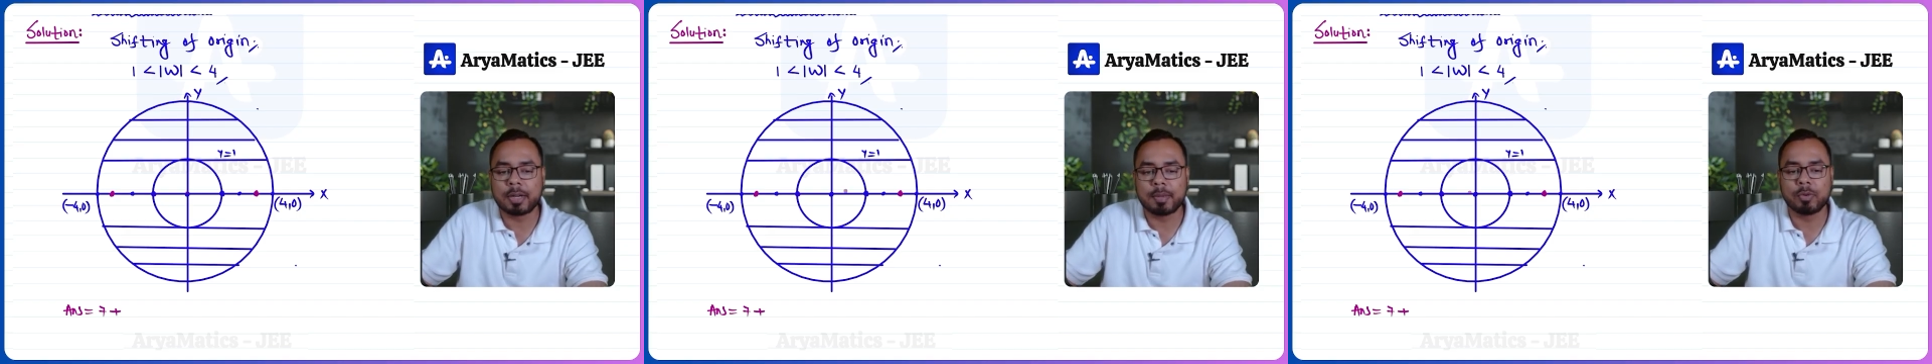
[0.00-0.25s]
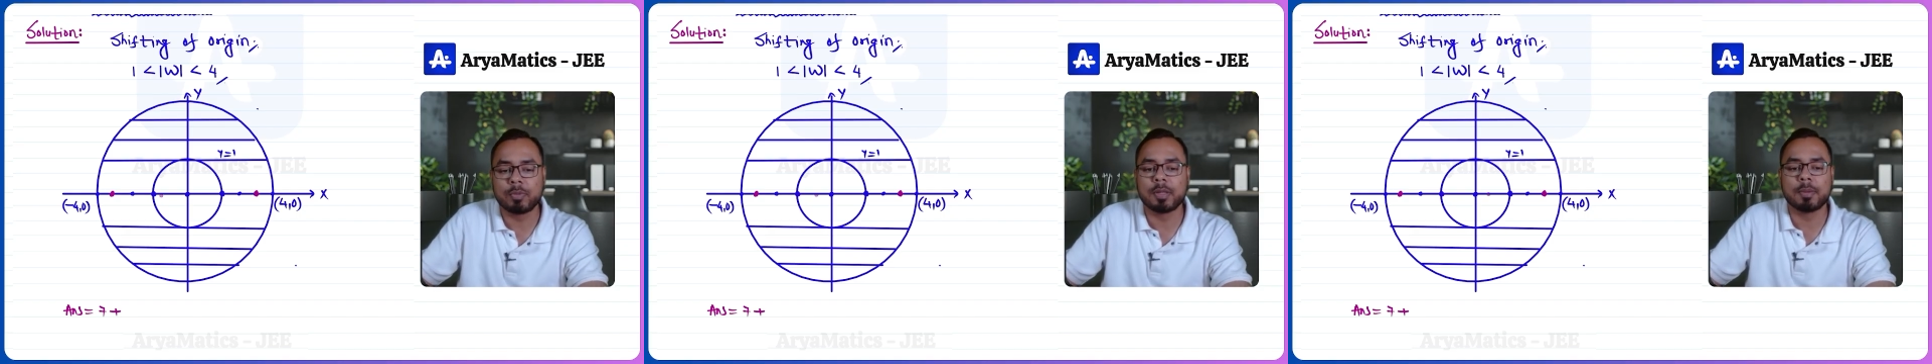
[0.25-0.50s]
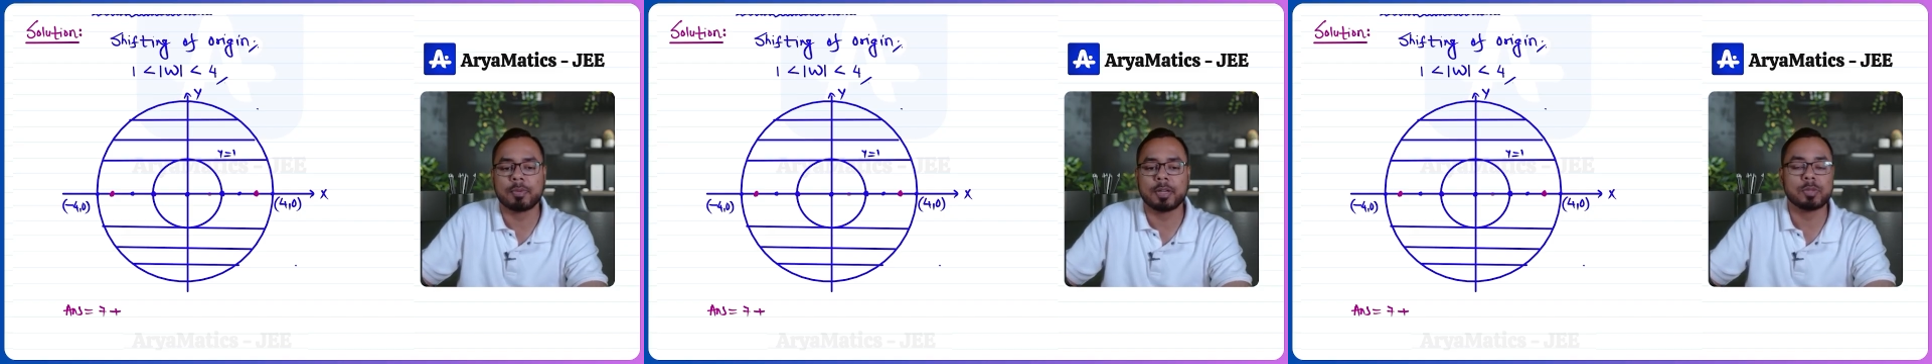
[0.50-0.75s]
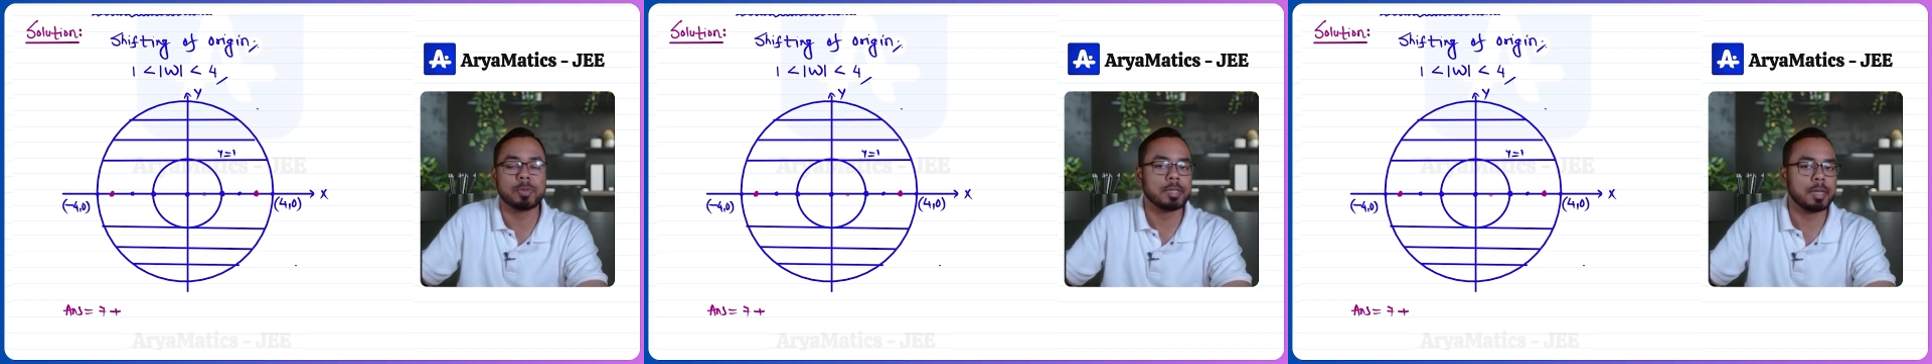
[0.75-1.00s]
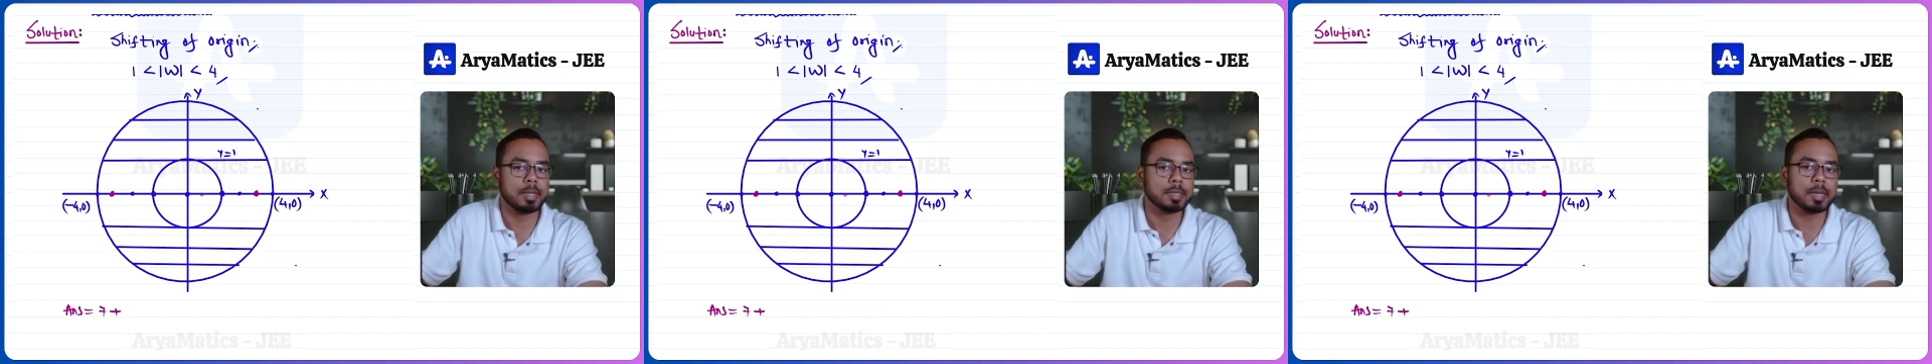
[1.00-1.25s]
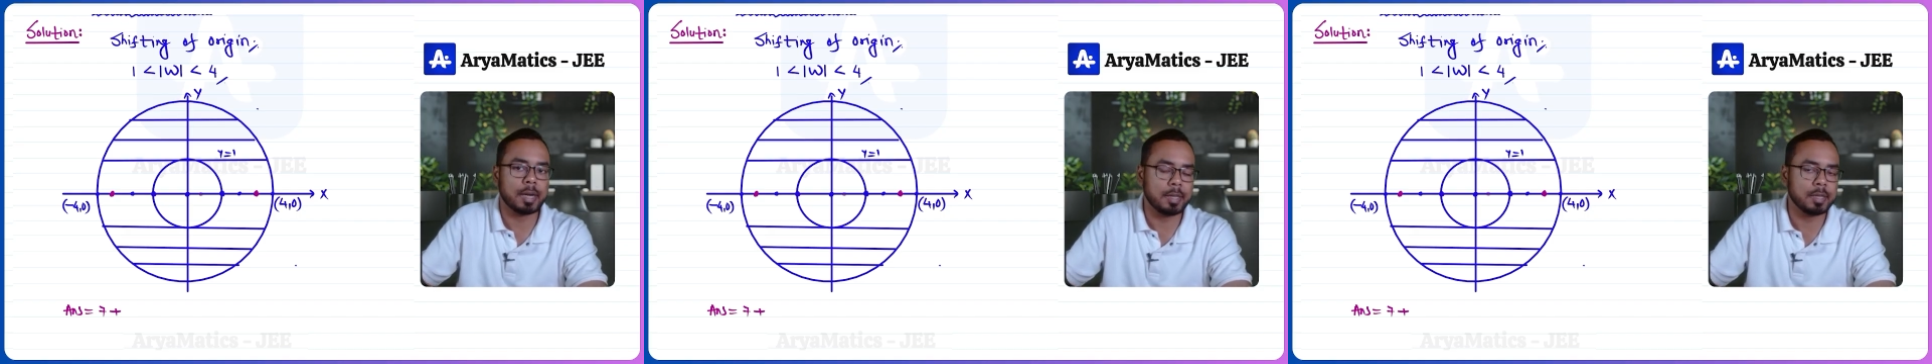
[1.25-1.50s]
we'll remove the points which are
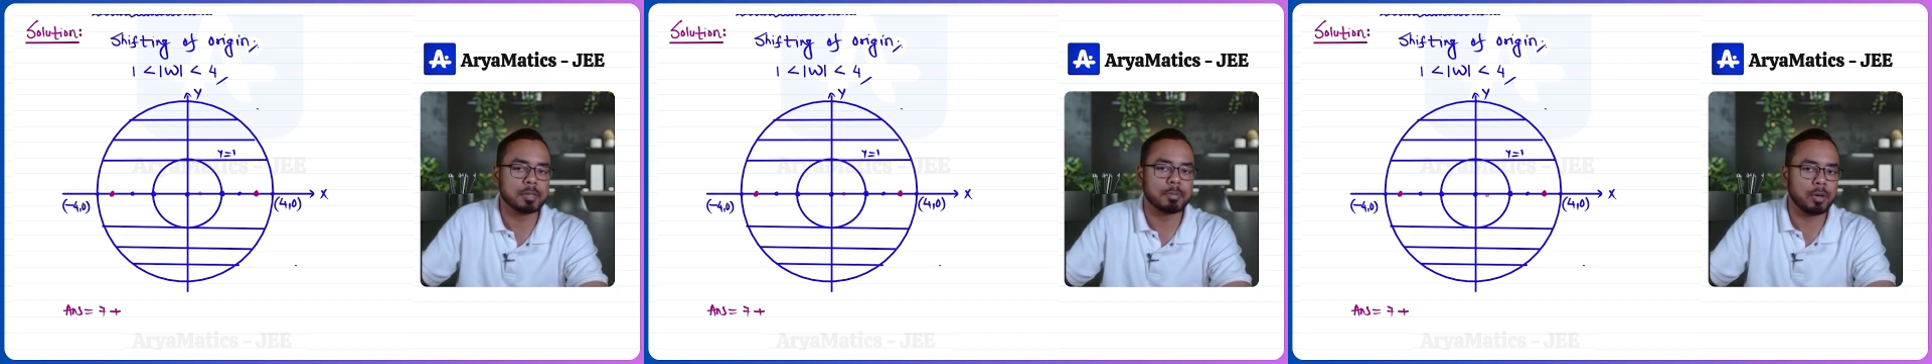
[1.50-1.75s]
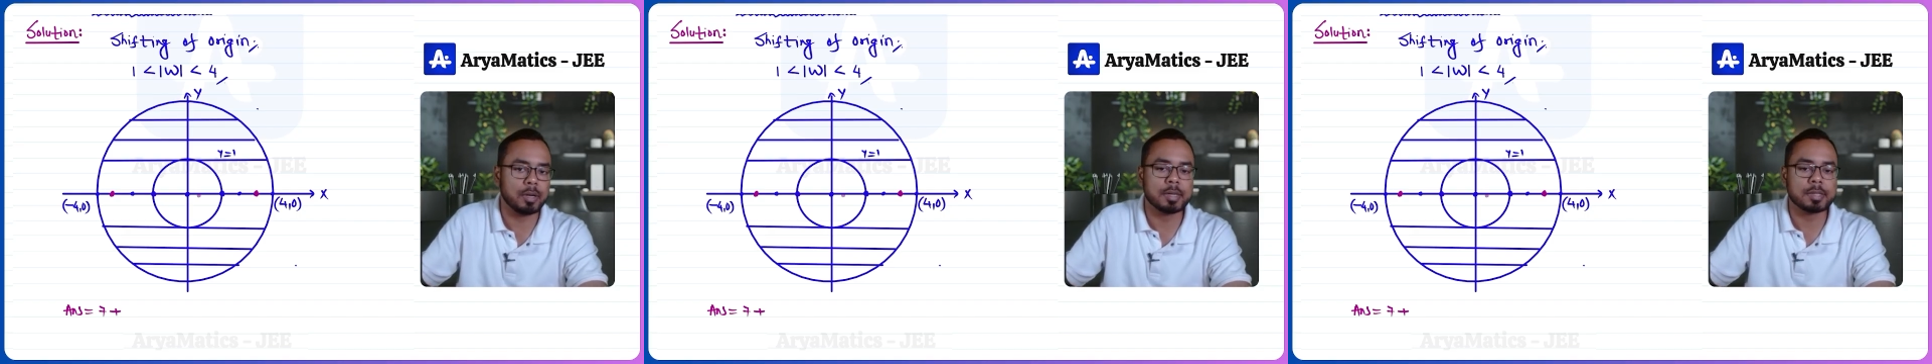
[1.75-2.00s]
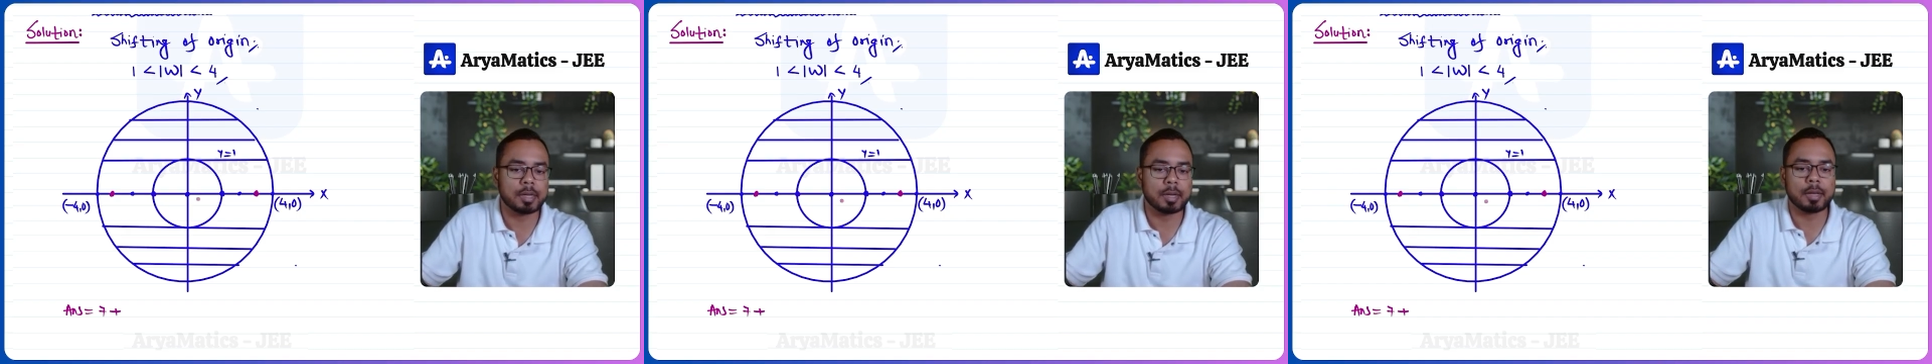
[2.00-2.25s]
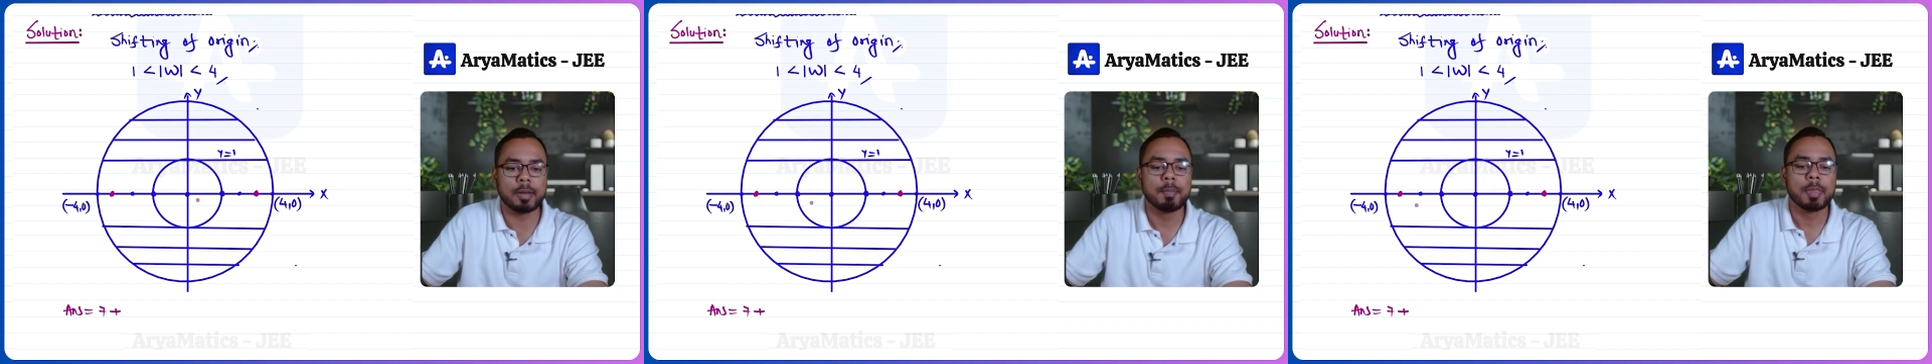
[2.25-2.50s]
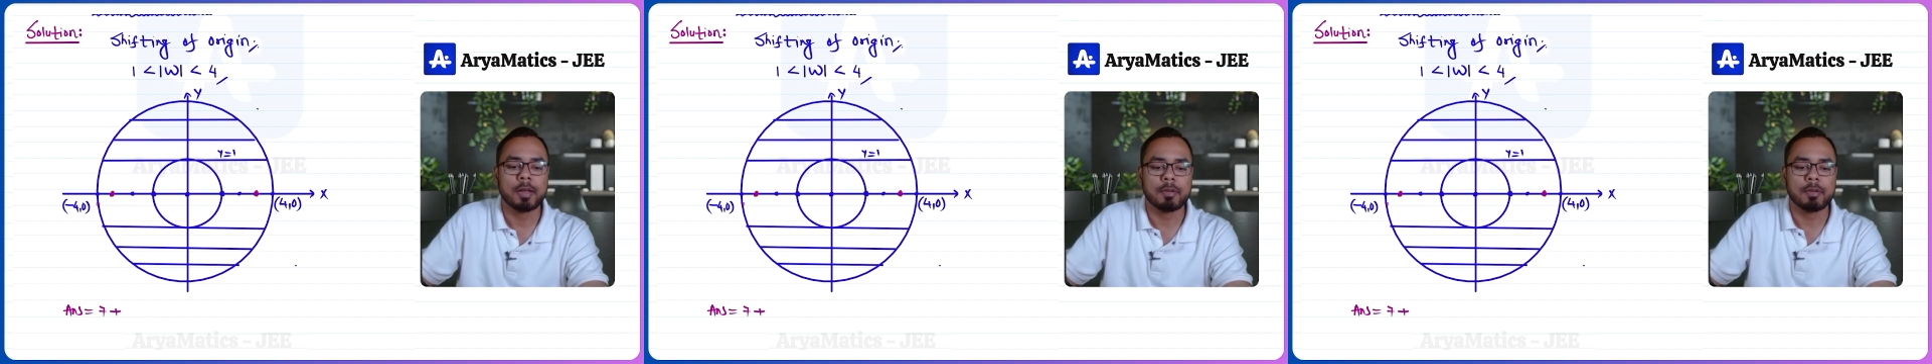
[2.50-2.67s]
inside the smaller circle.